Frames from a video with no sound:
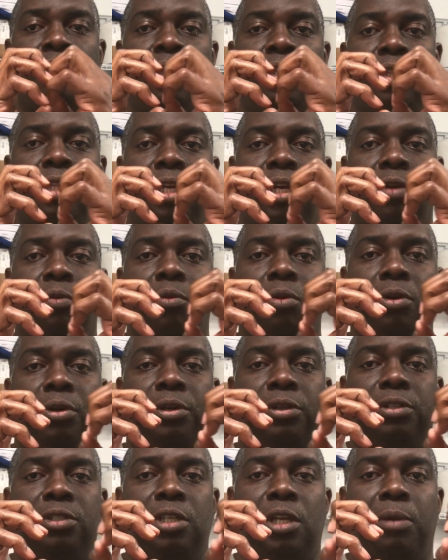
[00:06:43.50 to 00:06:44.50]
they'll want
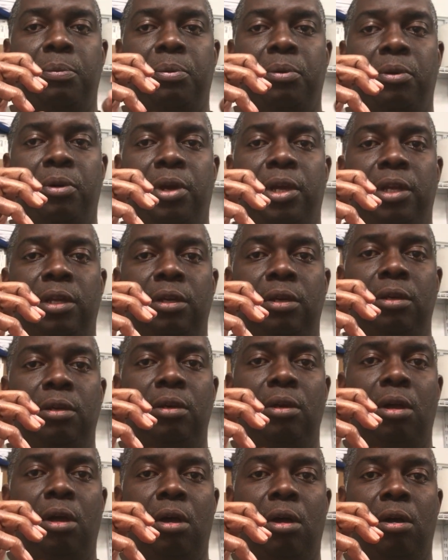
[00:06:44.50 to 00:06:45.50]
to separate
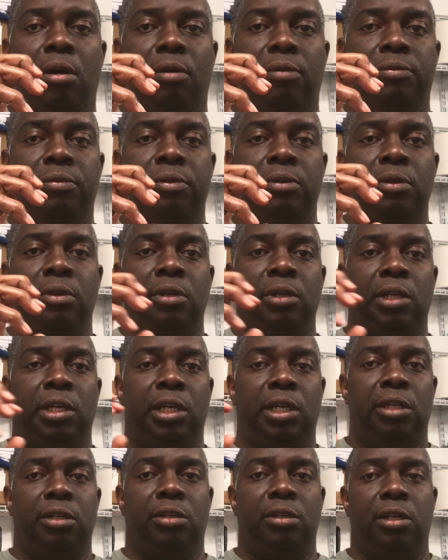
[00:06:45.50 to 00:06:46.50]
off
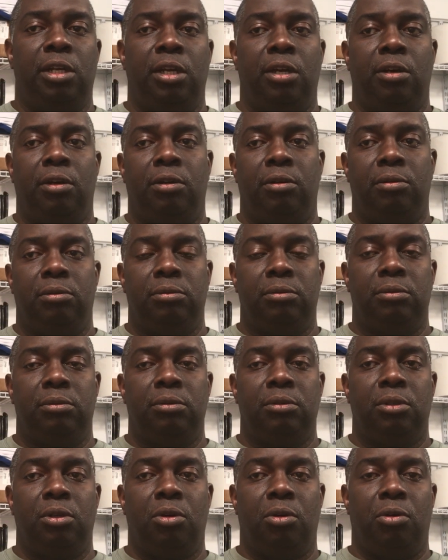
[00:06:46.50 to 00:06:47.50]
into their own
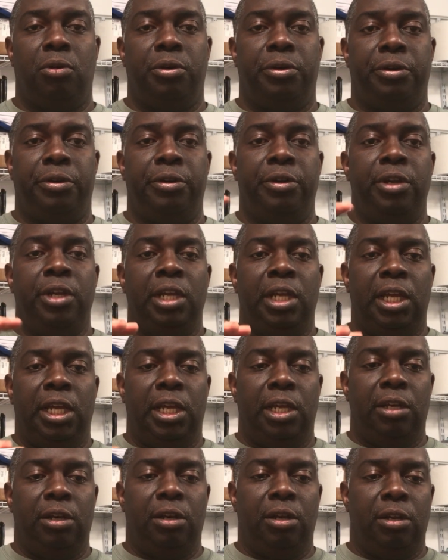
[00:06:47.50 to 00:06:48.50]
corner,
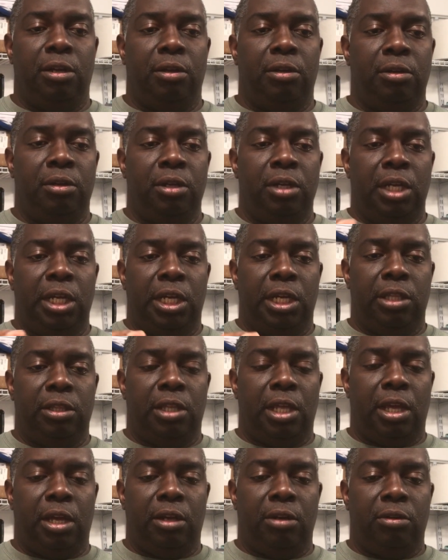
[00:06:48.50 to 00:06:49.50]
and
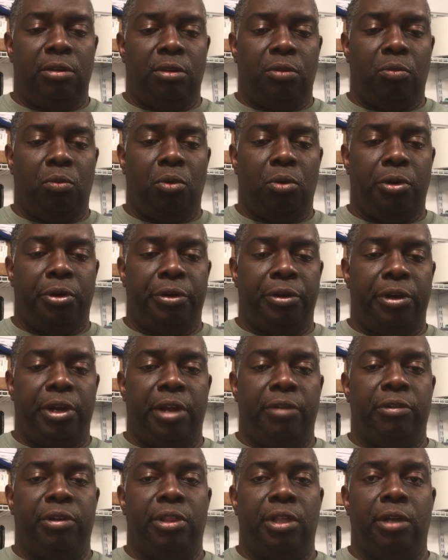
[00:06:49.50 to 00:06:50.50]
that the water and
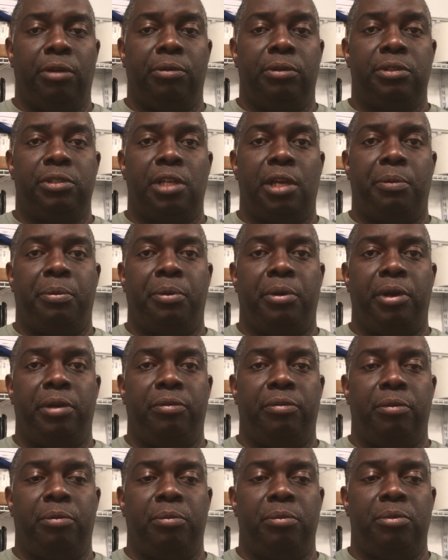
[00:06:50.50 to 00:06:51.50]
everything will separate
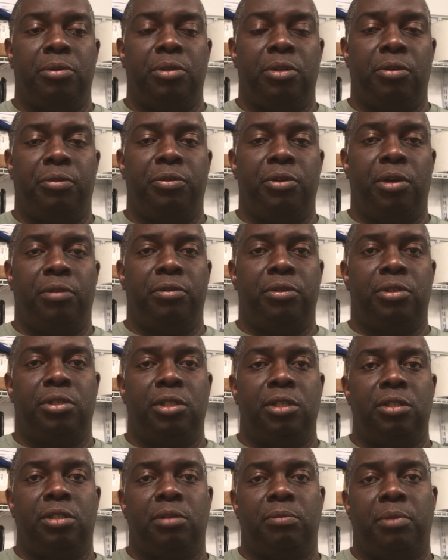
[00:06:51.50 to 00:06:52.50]
from them. So if you ever
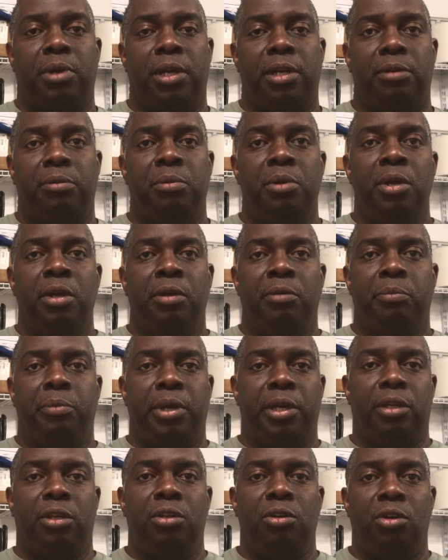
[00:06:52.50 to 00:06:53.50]
see somebody
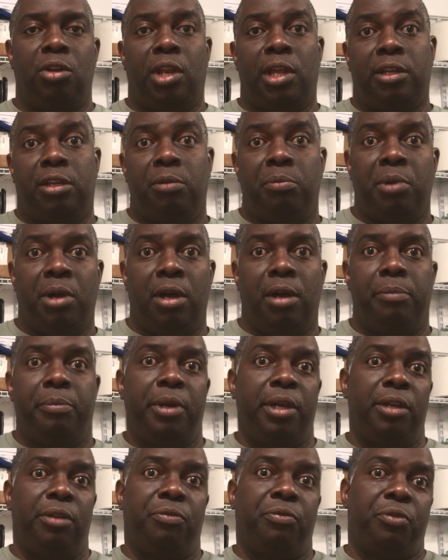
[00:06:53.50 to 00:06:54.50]
make, you know, like your mom
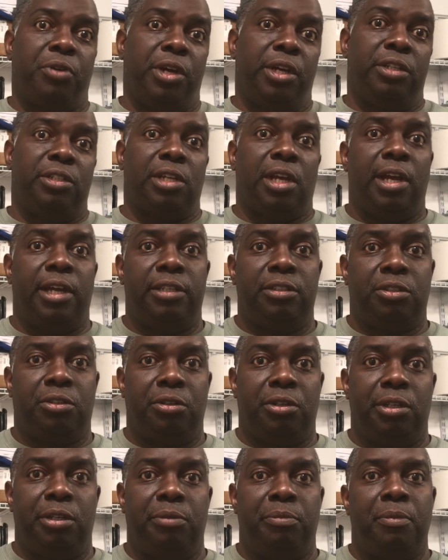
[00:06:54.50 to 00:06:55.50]
made fresh ice
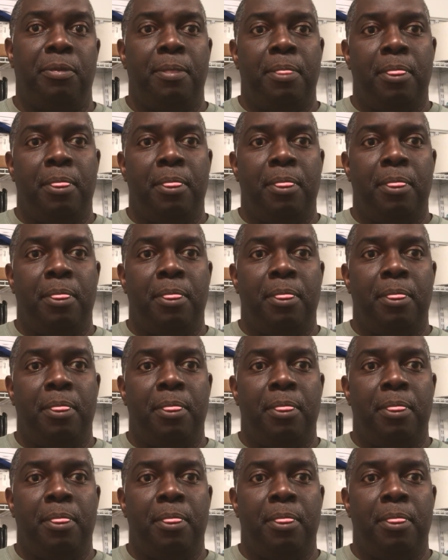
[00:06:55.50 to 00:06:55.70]
cream,